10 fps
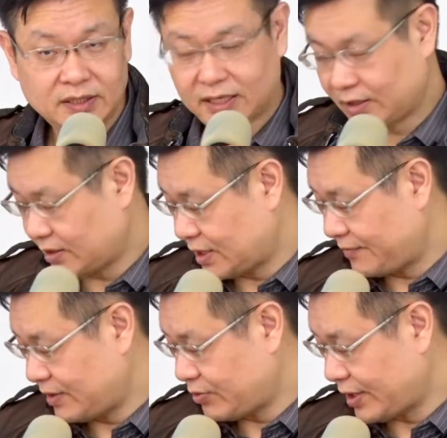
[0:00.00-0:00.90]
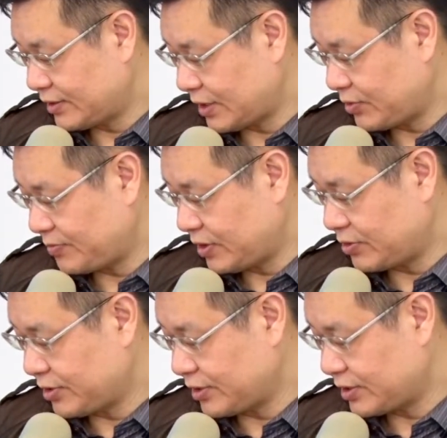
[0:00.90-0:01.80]
On the right hand side will be
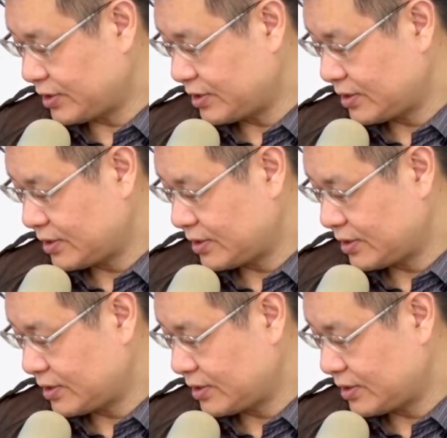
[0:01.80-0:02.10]
increased.